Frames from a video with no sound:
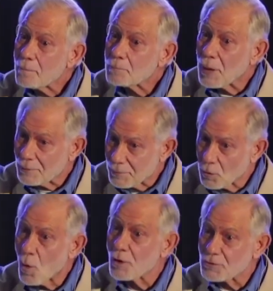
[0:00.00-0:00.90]
but the
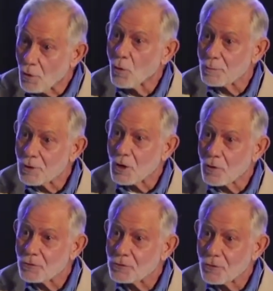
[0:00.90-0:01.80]
Lord has told him to go
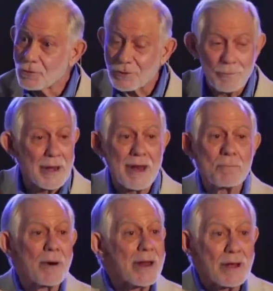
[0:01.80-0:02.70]
to Jerusalem, and
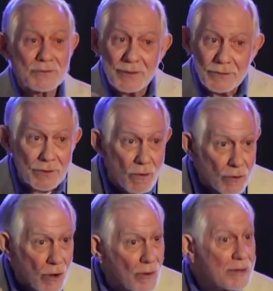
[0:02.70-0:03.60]
everybody else says, don't go.